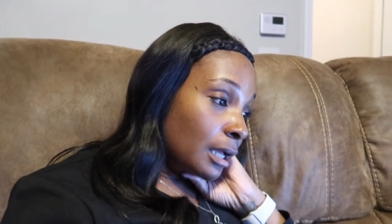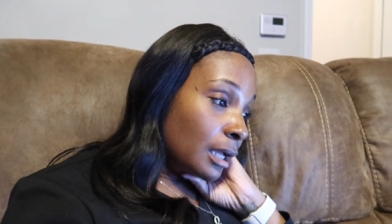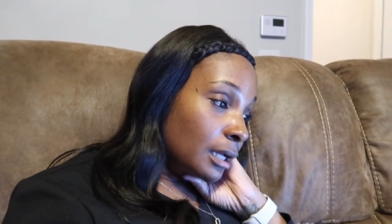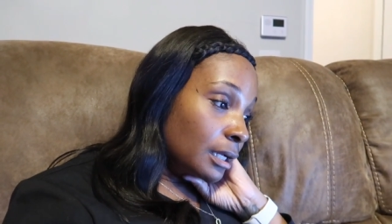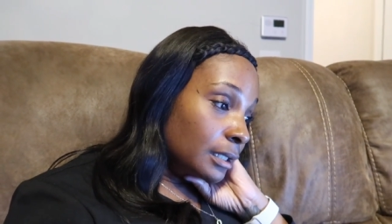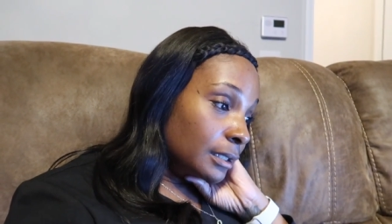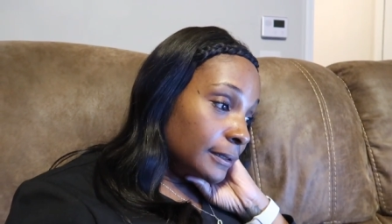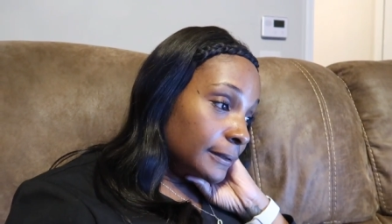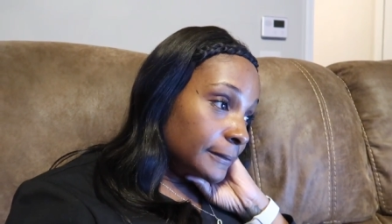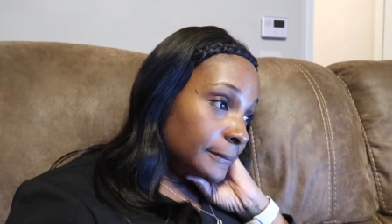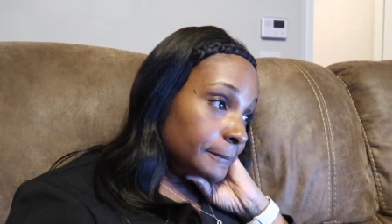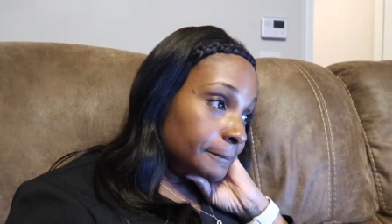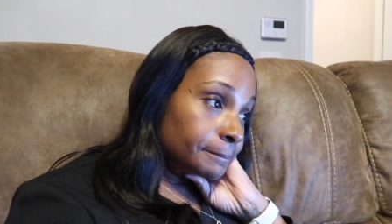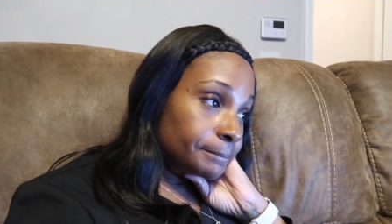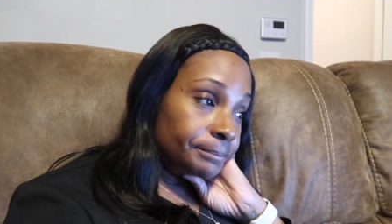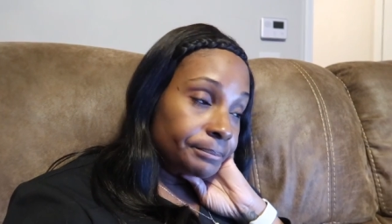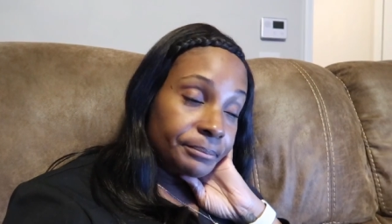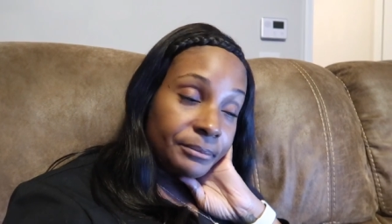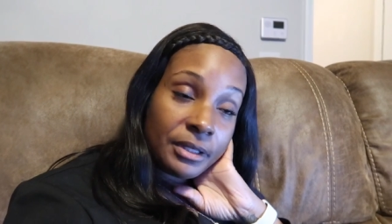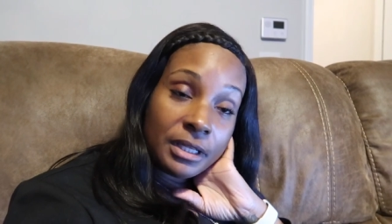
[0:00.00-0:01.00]
um,
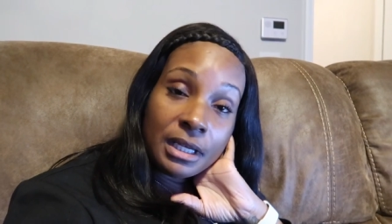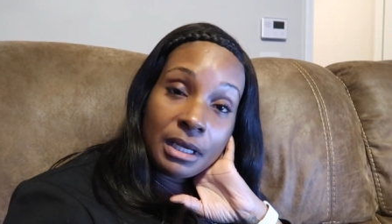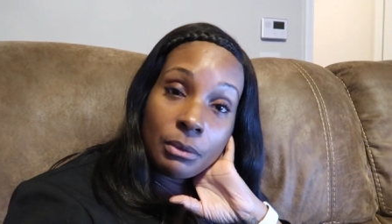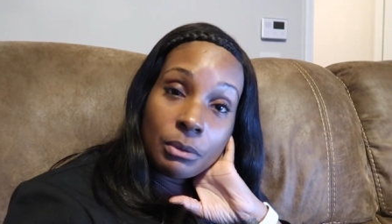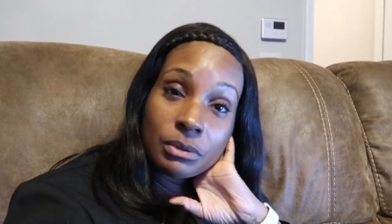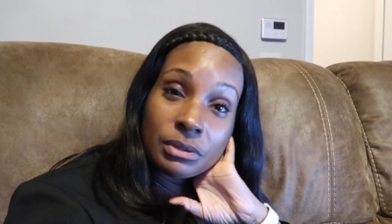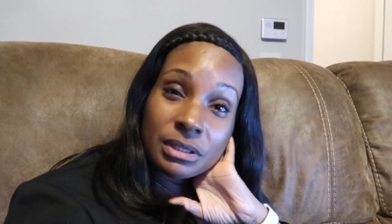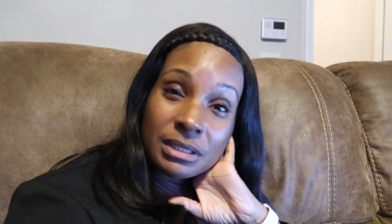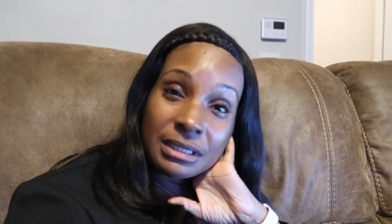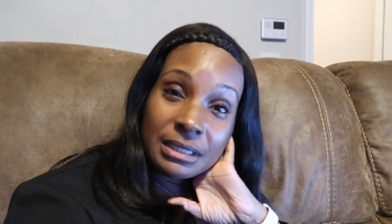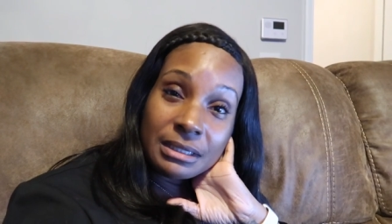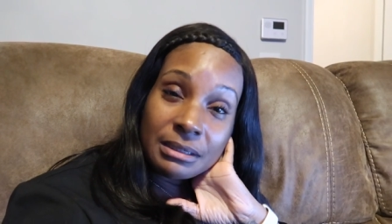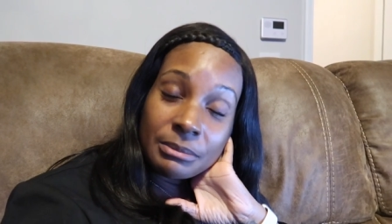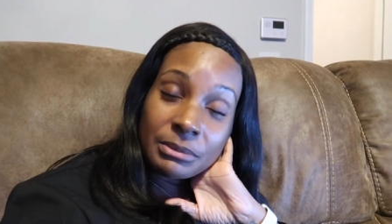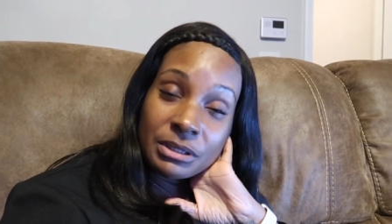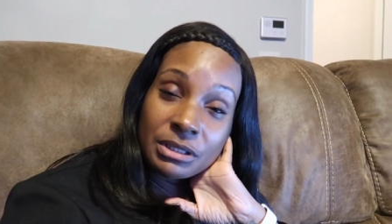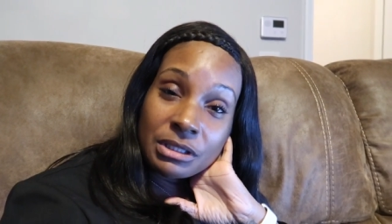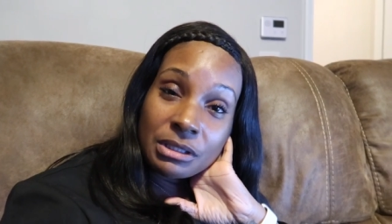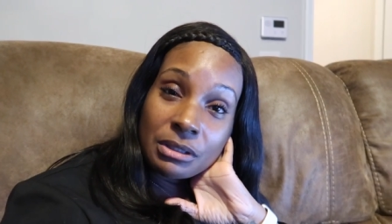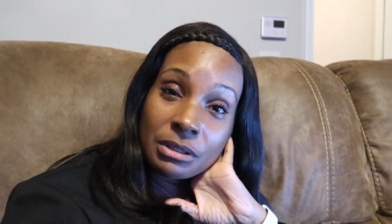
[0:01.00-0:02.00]
yeah, I won't see him
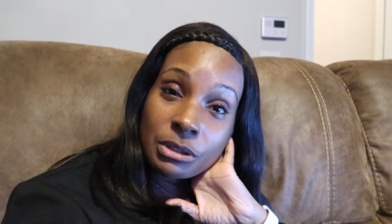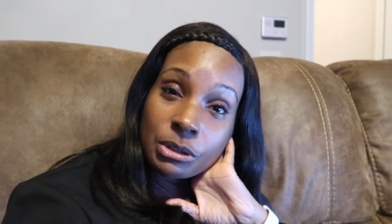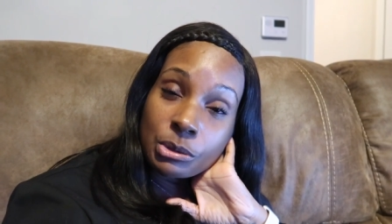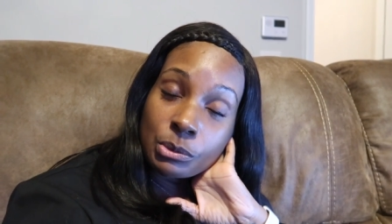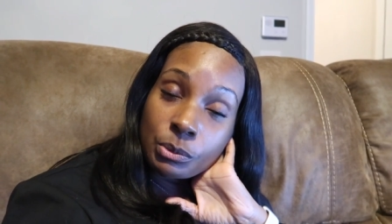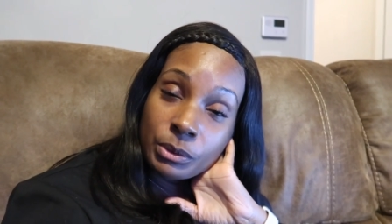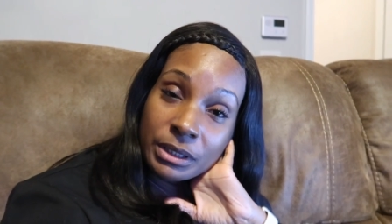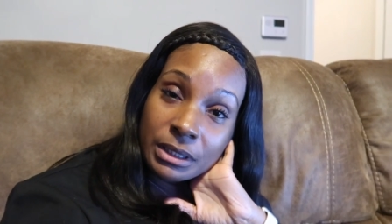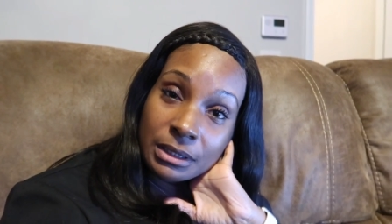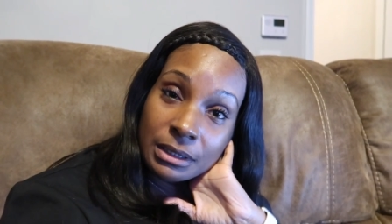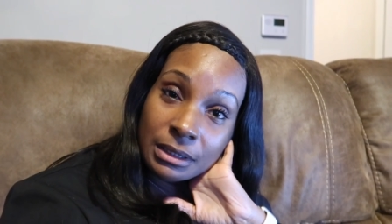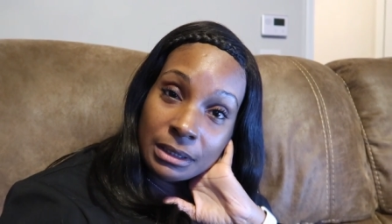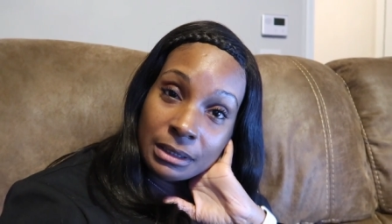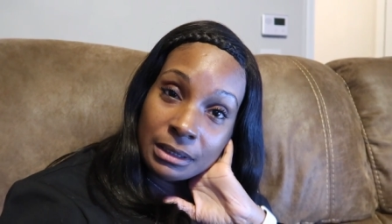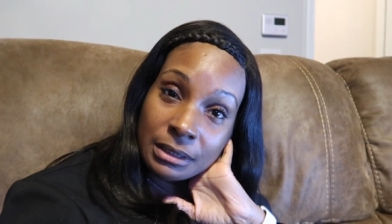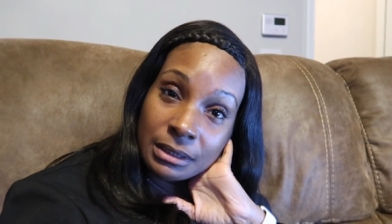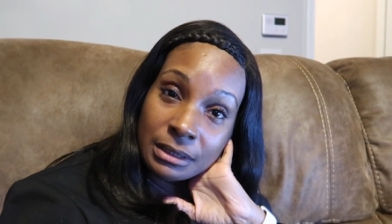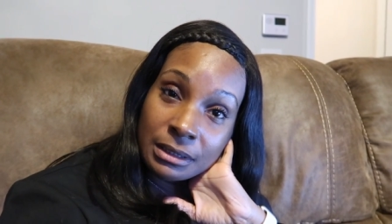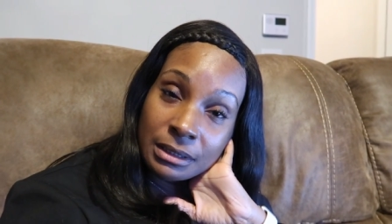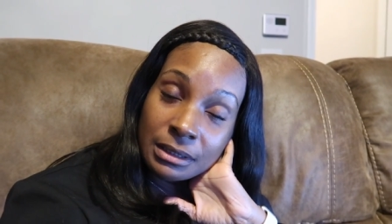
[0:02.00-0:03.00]
until this
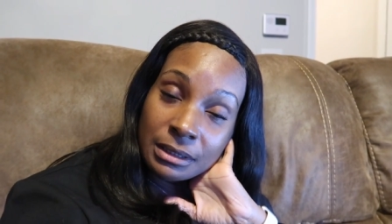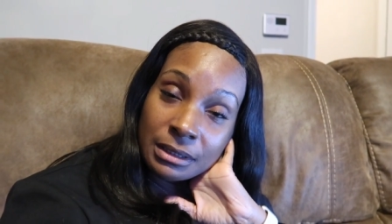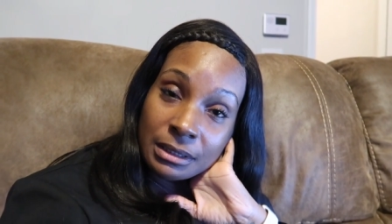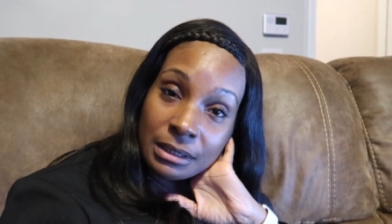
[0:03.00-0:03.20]
weekend